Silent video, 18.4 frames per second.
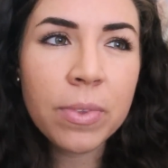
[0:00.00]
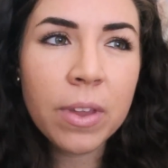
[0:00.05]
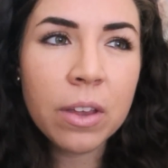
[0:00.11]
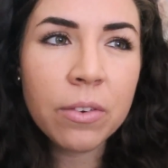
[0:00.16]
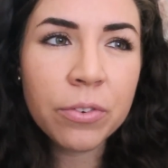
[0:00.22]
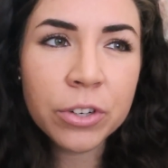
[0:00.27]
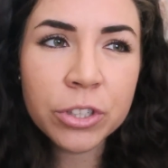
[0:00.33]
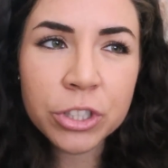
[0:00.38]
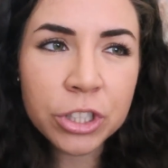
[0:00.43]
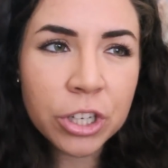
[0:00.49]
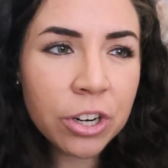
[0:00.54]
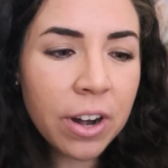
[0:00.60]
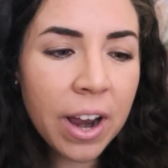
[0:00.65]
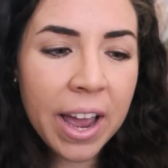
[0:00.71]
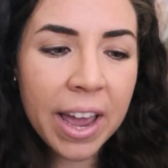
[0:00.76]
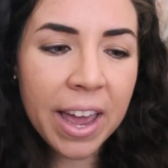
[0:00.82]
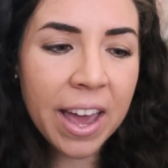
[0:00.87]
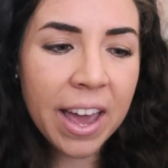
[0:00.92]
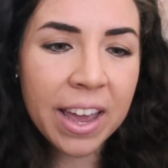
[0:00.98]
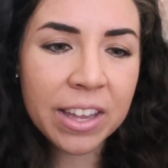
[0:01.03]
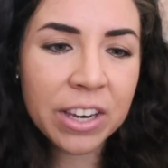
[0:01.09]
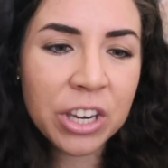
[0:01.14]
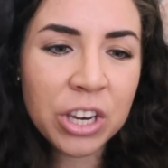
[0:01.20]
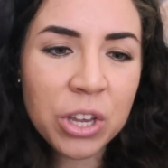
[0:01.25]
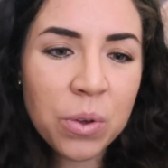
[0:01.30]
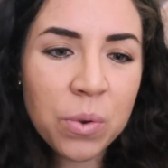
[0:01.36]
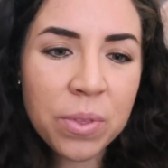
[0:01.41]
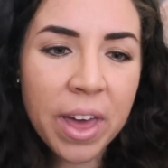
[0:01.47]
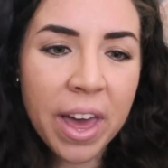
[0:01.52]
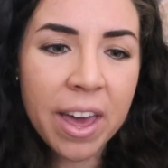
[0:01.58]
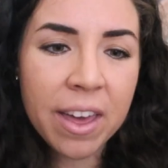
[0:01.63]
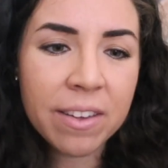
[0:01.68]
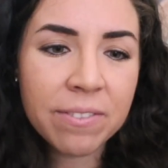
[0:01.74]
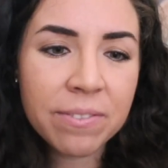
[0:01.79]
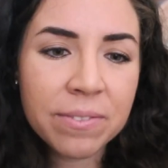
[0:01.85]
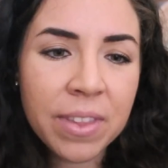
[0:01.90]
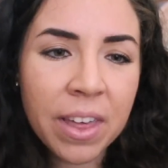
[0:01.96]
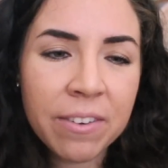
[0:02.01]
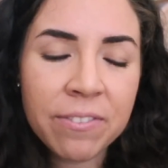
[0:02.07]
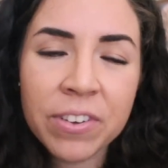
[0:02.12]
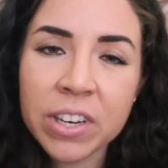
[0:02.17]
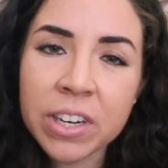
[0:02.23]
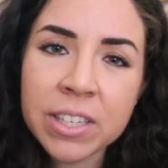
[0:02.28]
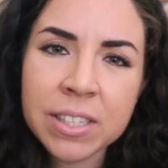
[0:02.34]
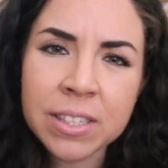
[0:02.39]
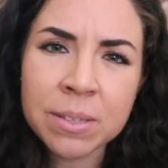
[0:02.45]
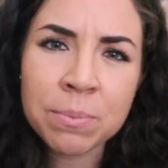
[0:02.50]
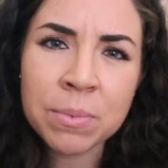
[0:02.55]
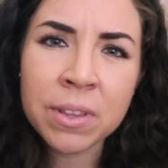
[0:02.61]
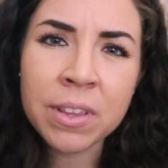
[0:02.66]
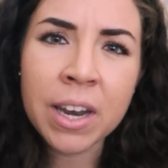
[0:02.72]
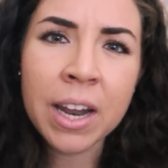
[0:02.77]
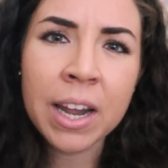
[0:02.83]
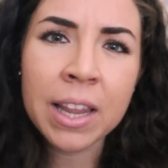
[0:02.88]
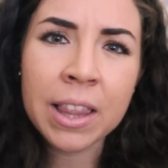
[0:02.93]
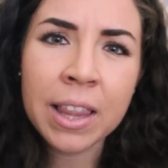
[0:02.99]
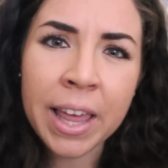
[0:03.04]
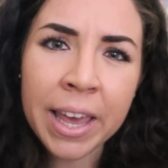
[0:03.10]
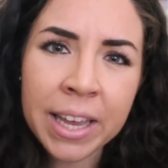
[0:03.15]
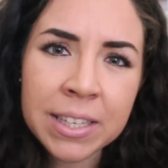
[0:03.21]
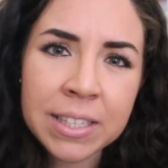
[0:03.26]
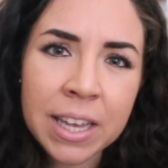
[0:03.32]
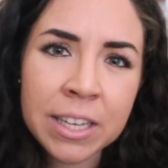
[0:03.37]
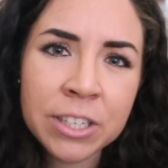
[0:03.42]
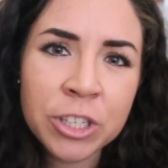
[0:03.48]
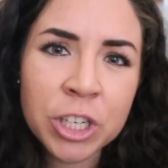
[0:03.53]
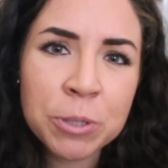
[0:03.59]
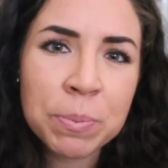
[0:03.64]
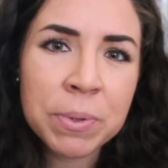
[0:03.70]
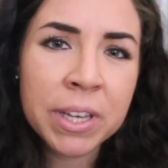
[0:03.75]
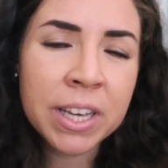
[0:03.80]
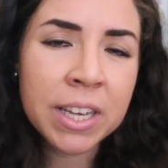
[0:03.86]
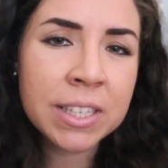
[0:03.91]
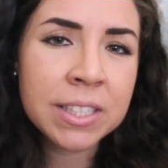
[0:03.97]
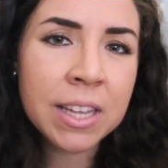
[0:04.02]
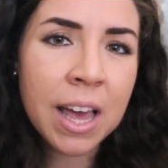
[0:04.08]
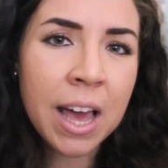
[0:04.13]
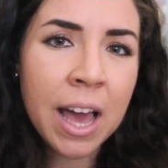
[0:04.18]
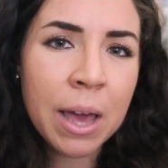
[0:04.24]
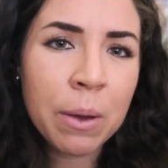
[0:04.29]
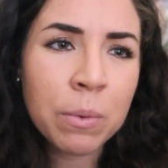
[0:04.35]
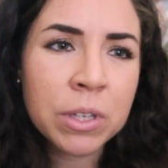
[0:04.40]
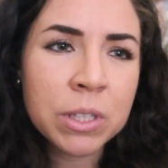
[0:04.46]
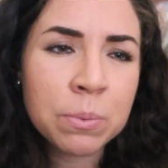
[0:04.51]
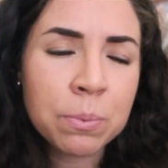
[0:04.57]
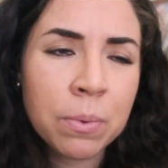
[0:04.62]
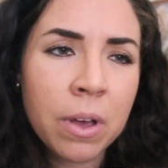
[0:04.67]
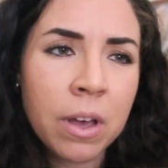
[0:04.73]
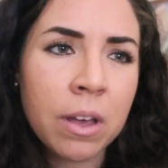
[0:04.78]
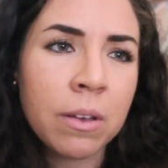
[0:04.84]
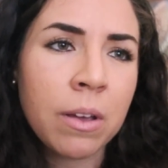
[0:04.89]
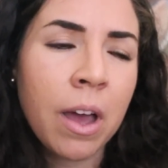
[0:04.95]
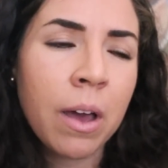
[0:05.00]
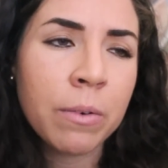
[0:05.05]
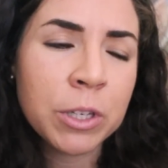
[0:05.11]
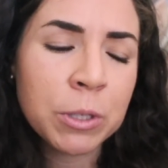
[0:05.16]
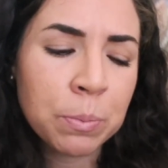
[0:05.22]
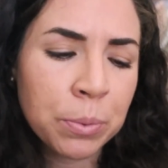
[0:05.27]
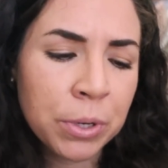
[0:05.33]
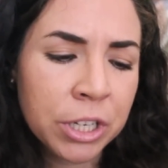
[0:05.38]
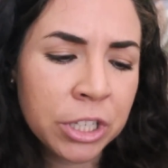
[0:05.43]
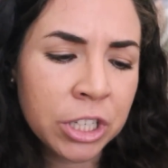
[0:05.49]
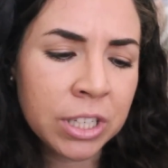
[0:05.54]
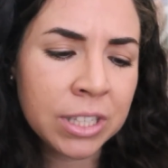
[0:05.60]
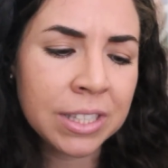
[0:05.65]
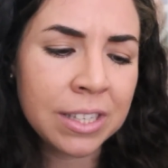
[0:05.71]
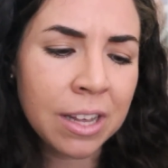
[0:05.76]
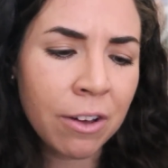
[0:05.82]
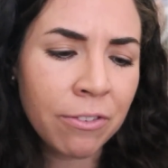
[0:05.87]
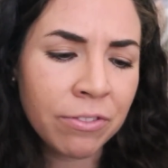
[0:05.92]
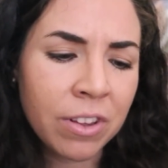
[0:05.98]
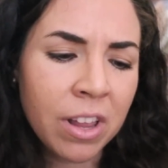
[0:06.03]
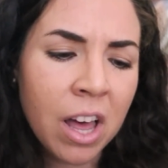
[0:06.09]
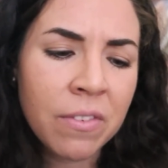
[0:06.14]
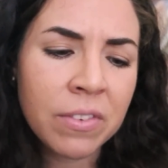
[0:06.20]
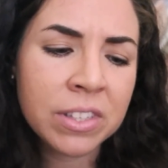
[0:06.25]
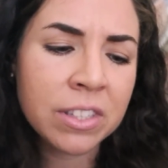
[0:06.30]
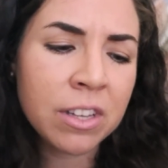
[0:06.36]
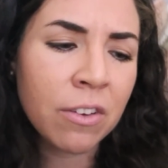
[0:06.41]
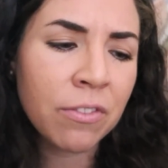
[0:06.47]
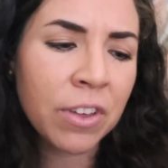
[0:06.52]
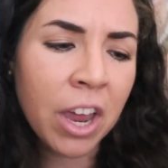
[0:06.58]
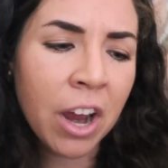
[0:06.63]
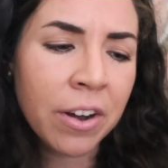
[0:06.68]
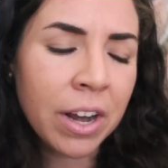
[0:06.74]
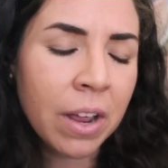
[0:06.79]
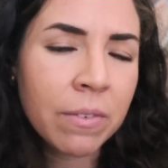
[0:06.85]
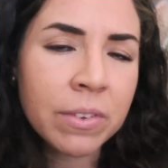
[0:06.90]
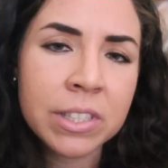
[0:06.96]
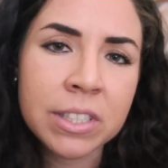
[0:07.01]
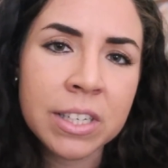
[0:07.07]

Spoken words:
for sure, I knew that fitness is something that I liked, and just because I was preaching self-love and self-care and I was